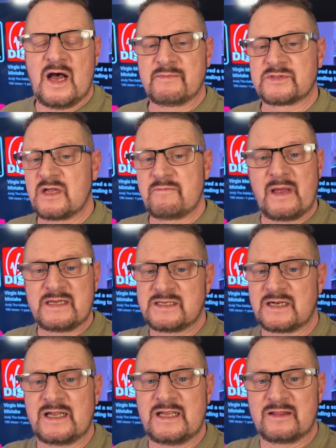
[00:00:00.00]
So
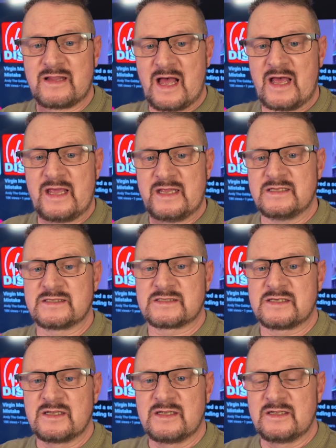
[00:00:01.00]
basically that
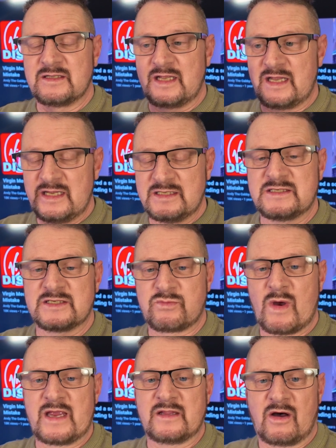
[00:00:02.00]
is the
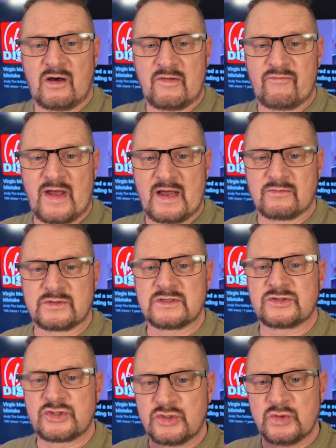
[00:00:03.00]
easiest way that I
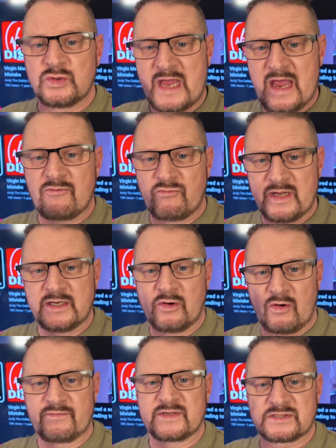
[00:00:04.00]
found to get rid
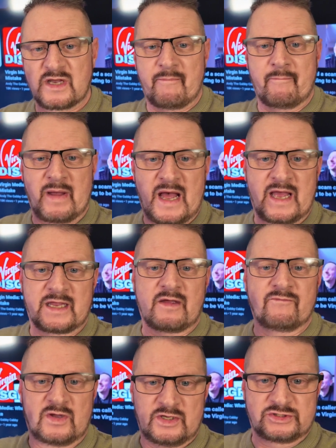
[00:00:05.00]
of the scumbag
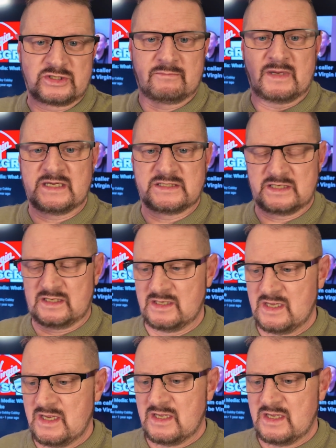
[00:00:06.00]
Virgin Media,